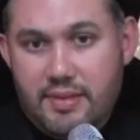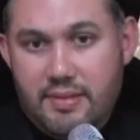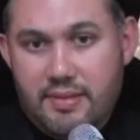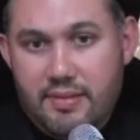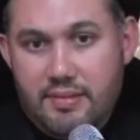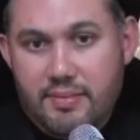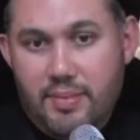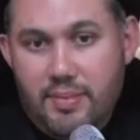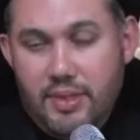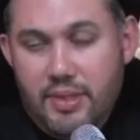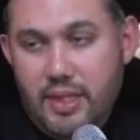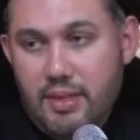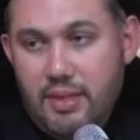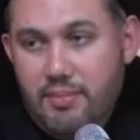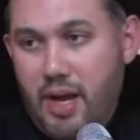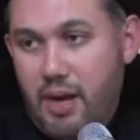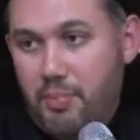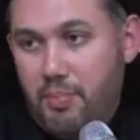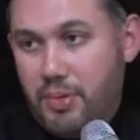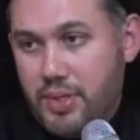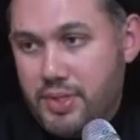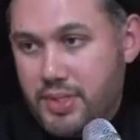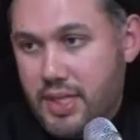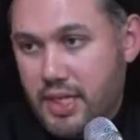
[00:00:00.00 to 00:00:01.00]
But the Imam
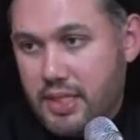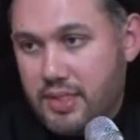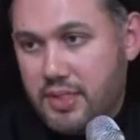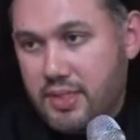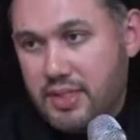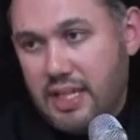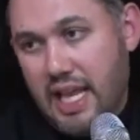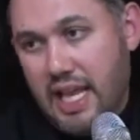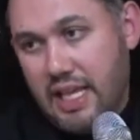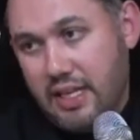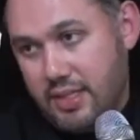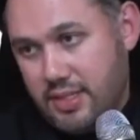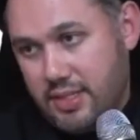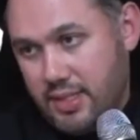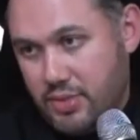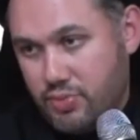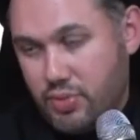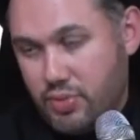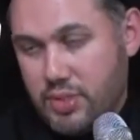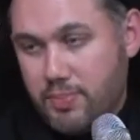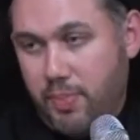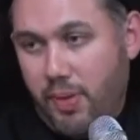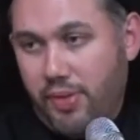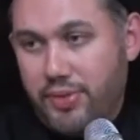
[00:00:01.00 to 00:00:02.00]
protected, and it's his
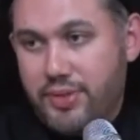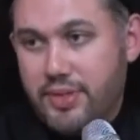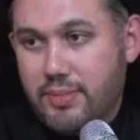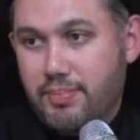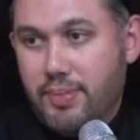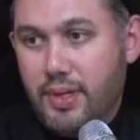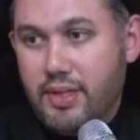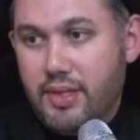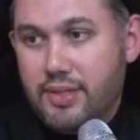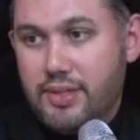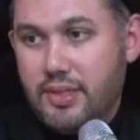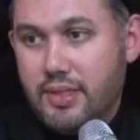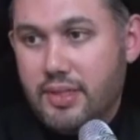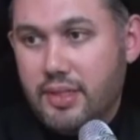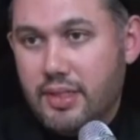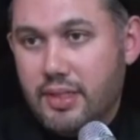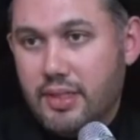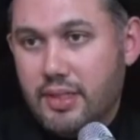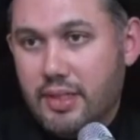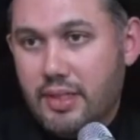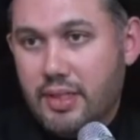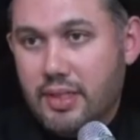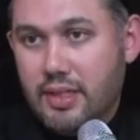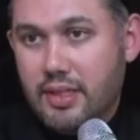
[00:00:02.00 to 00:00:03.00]
responsibility
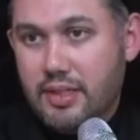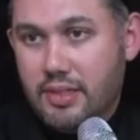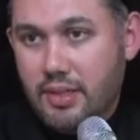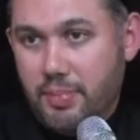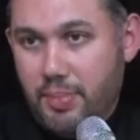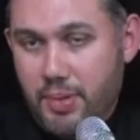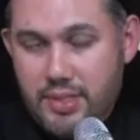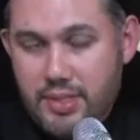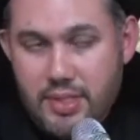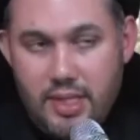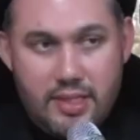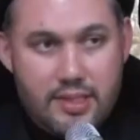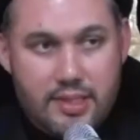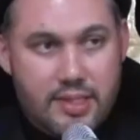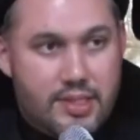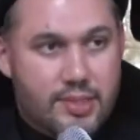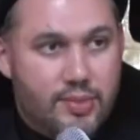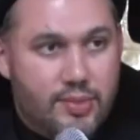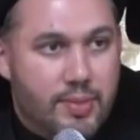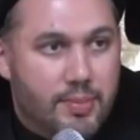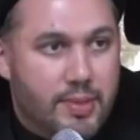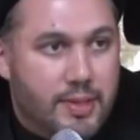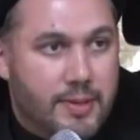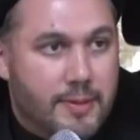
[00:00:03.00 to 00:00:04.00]
to protect his
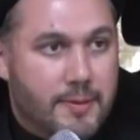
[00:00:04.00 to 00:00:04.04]
women.